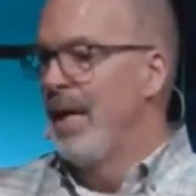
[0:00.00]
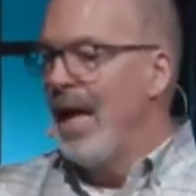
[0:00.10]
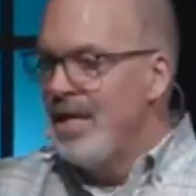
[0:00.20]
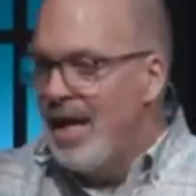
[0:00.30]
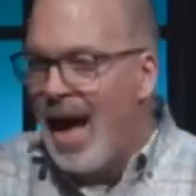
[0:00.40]

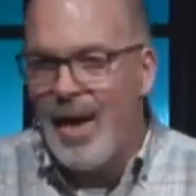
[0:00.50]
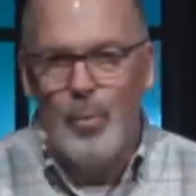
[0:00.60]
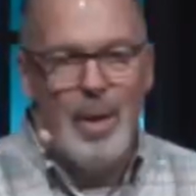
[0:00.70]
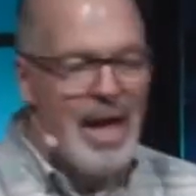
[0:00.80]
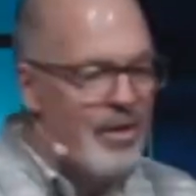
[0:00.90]
And yet,
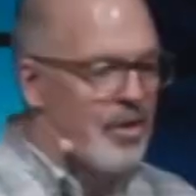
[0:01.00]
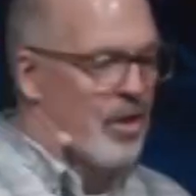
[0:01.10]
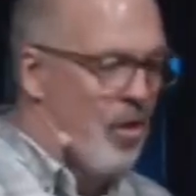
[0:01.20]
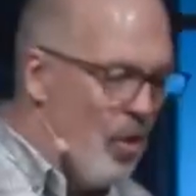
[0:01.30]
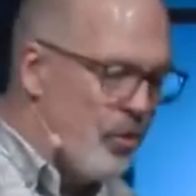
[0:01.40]
we as a
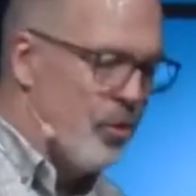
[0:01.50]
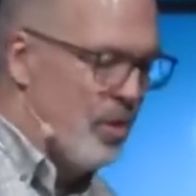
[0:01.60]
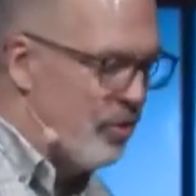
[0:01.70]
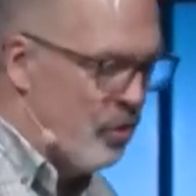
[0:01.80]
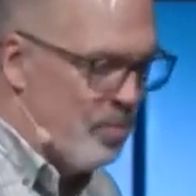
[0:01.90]
culture, and this is